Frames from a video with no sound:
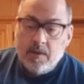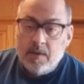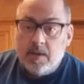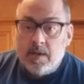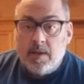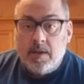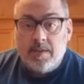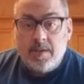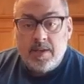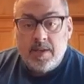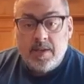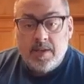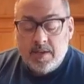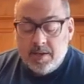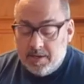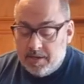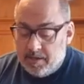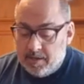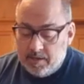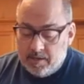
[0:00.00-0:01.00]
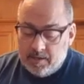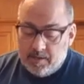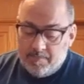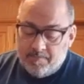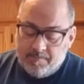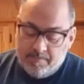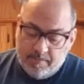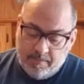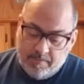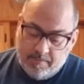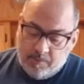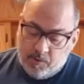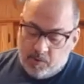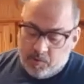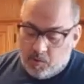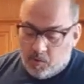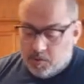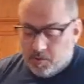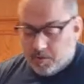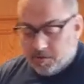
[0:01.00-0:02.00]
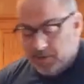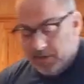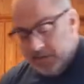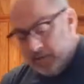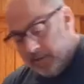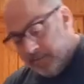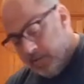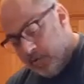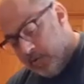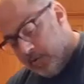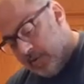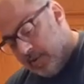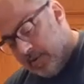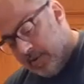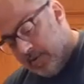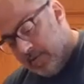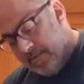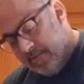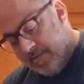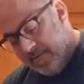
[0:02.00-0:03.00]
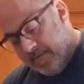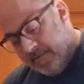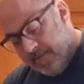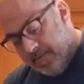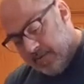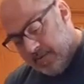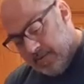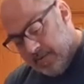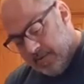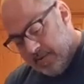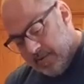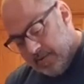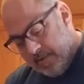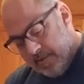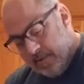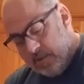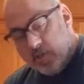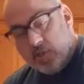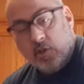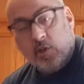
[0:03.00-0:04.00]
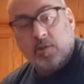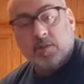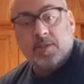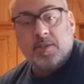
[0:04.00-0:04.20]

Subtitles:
And then I need about 1/4 teaspoon of salt.